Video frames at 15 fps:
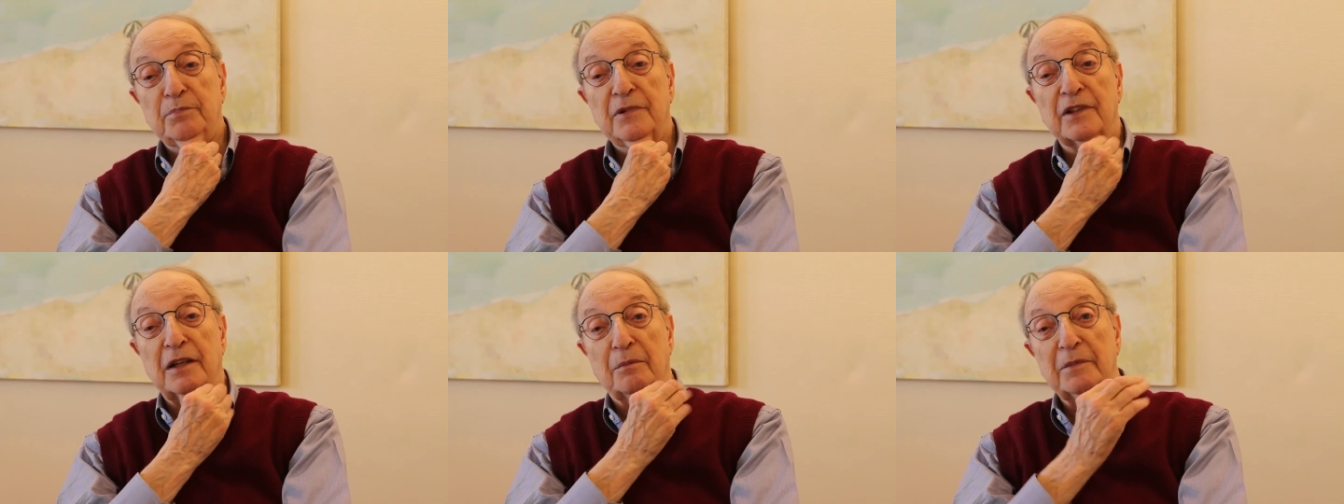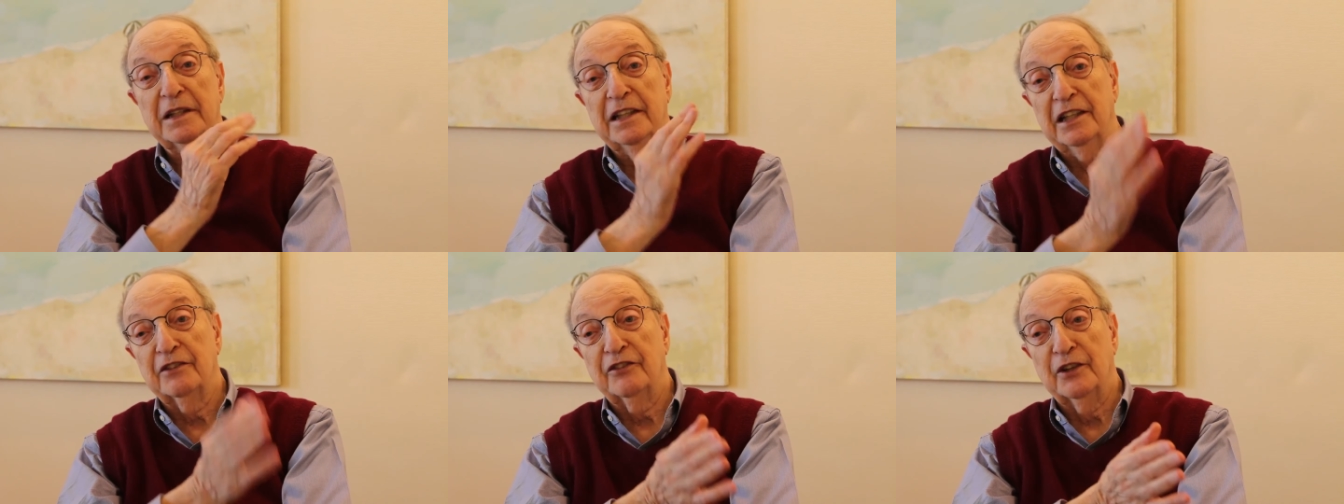"Let
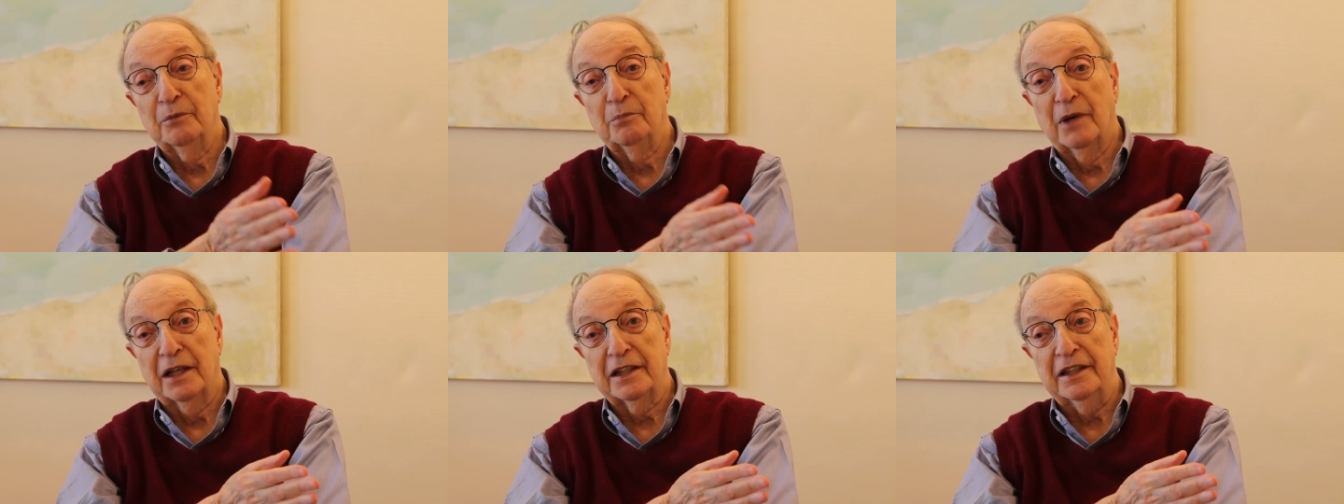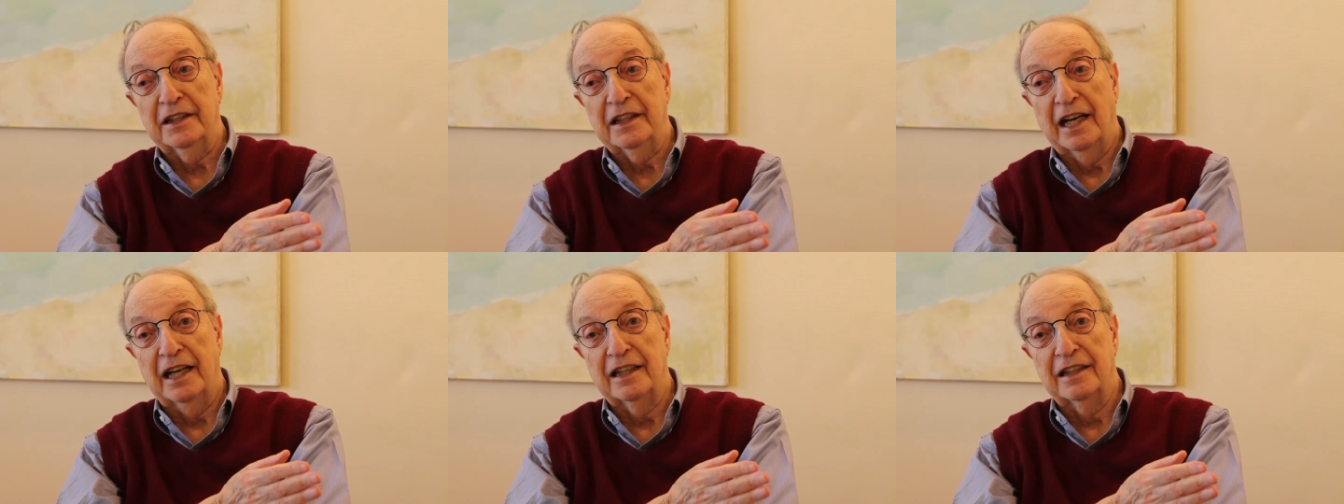me give them
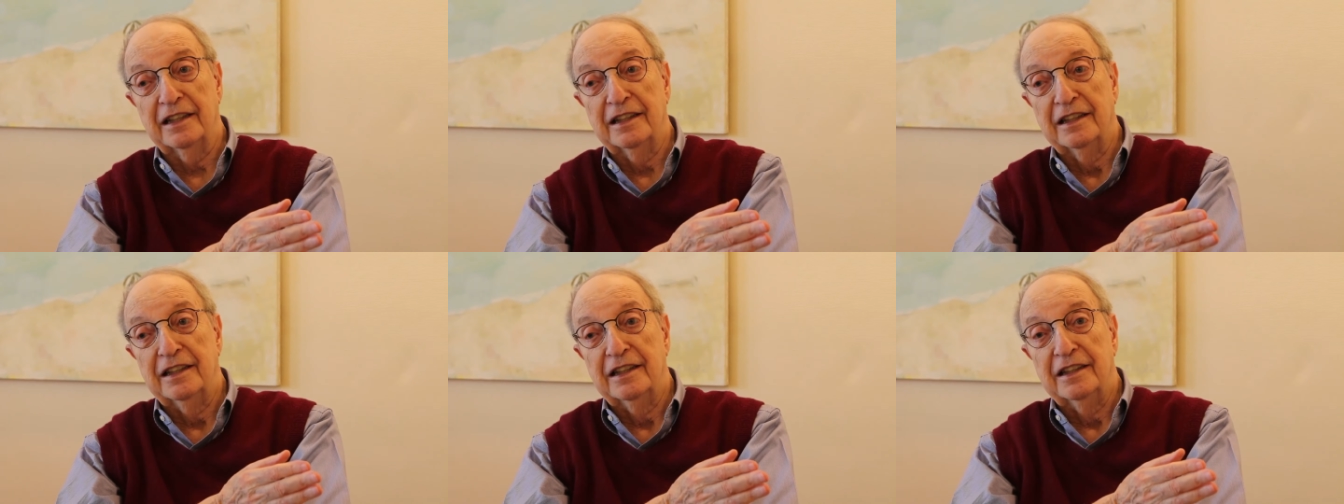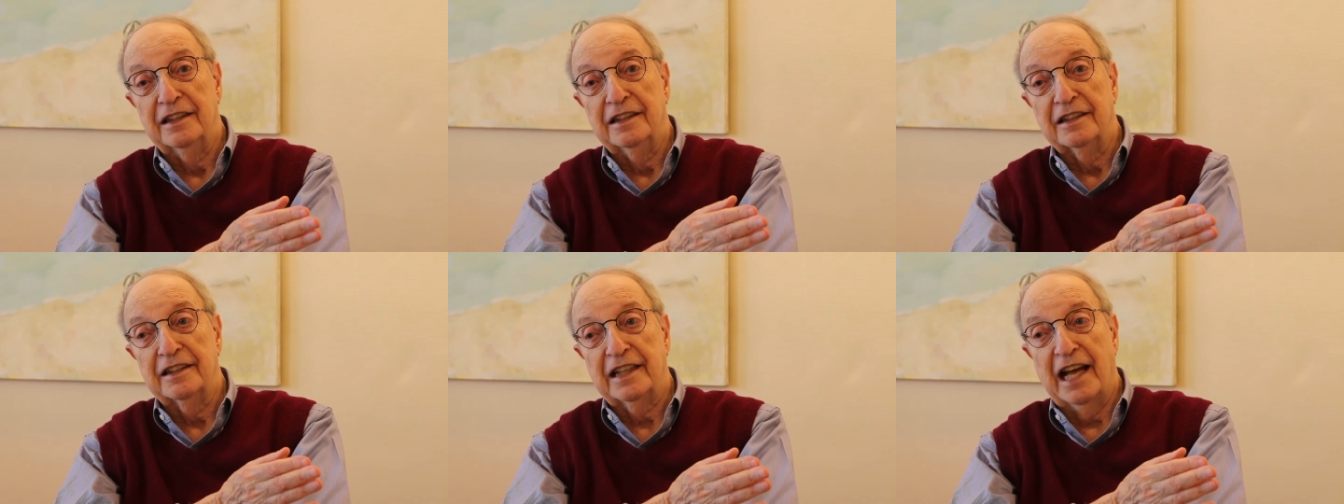money.
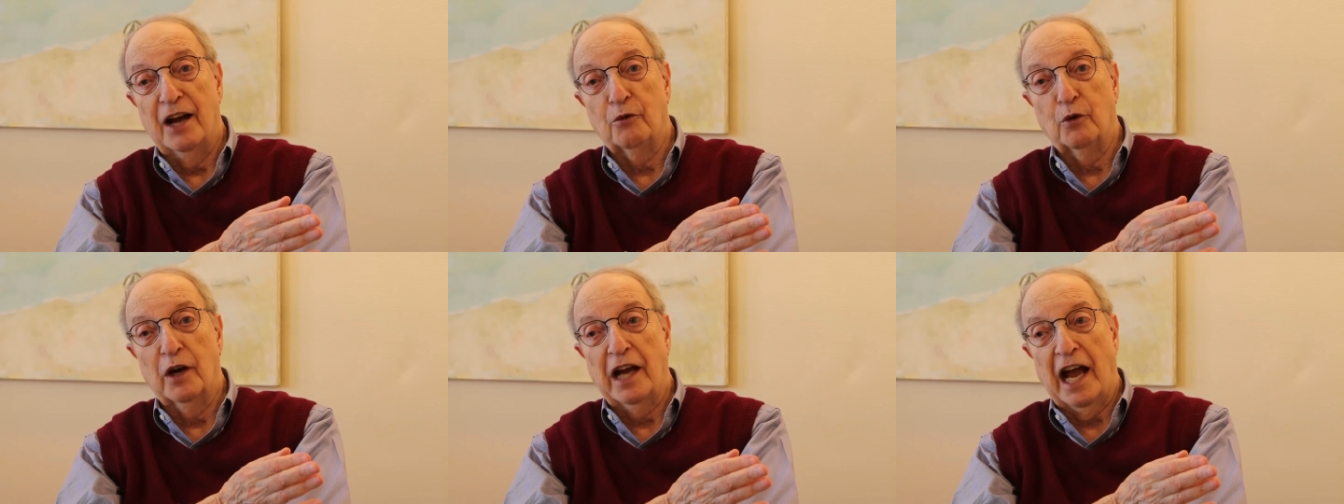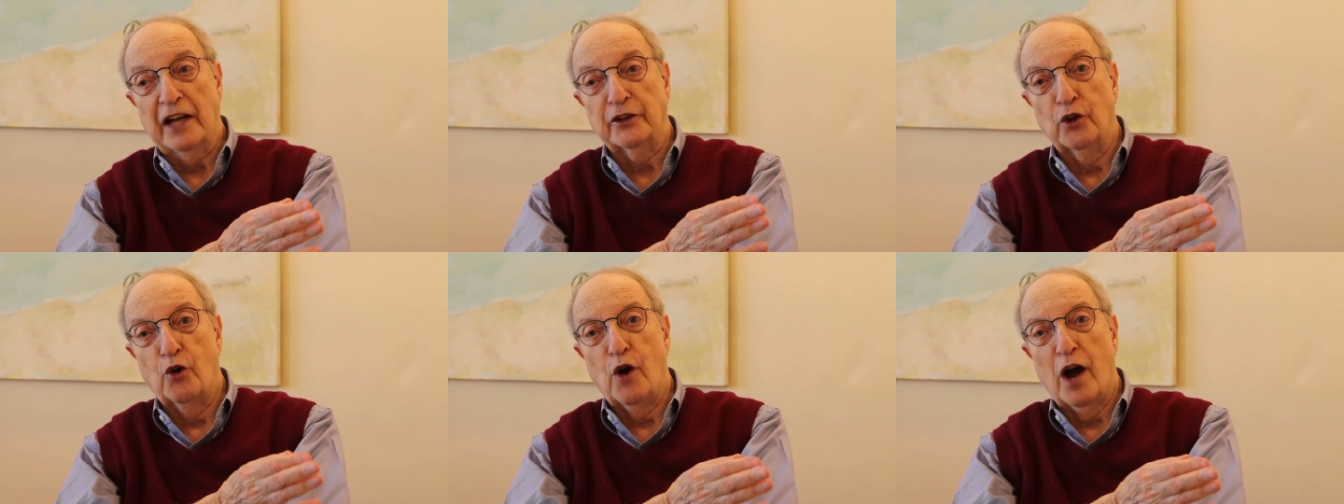That way,
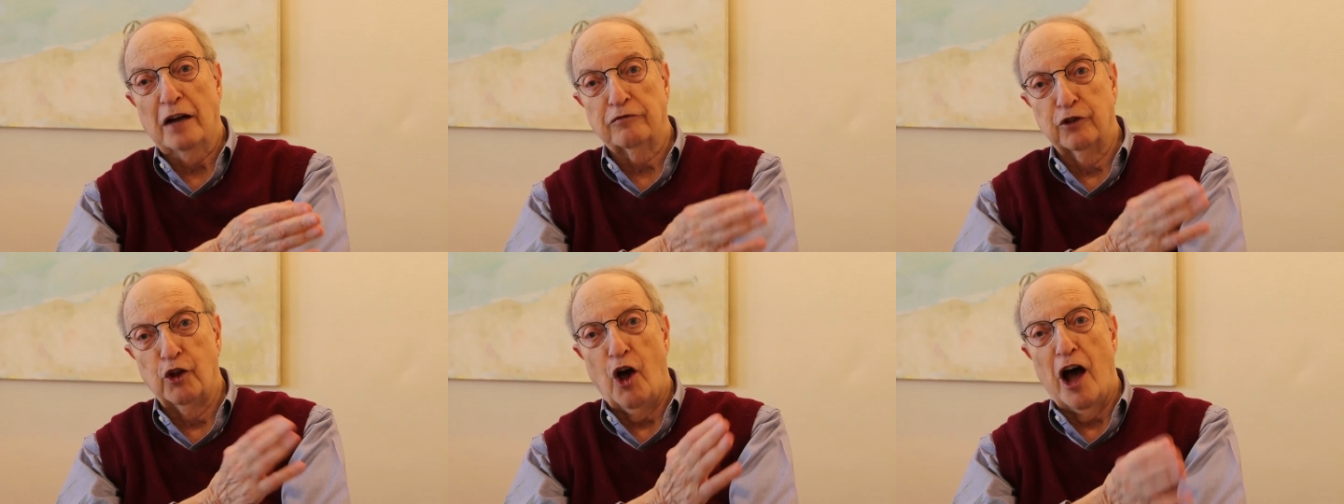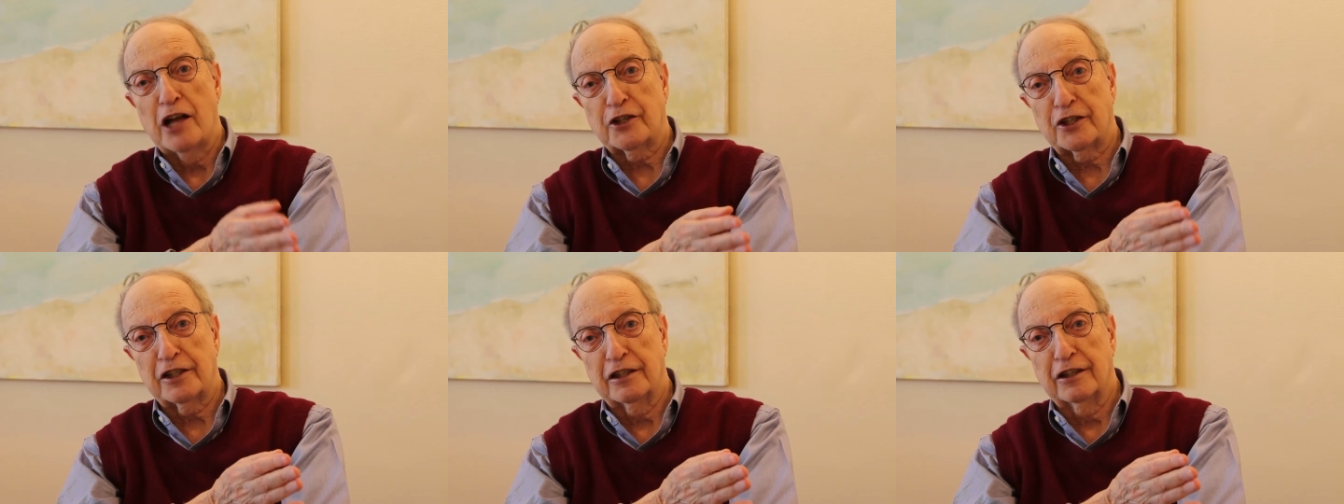I know I've
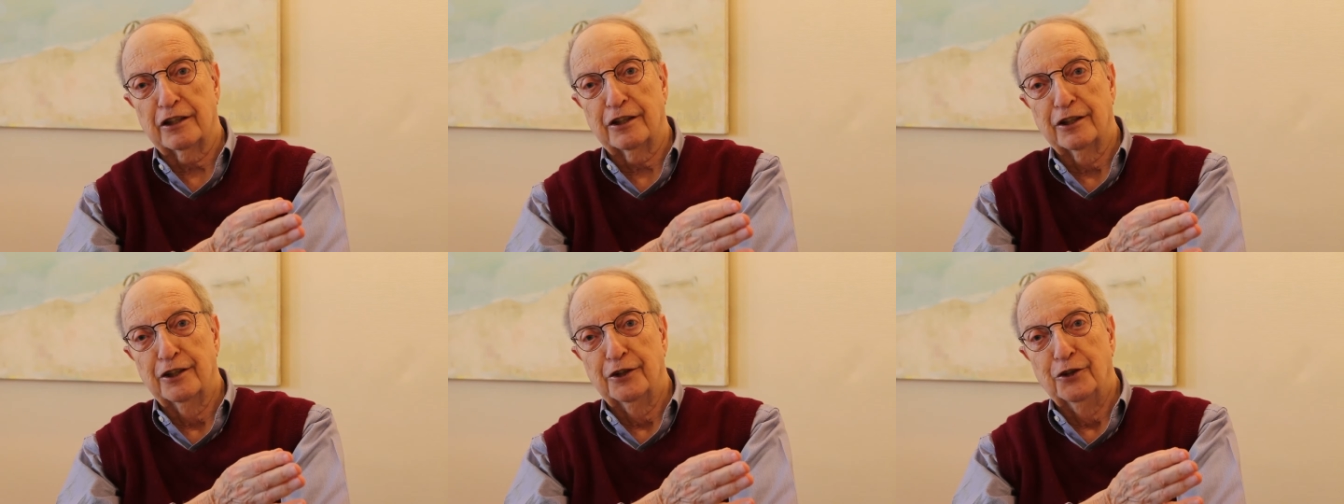lost it."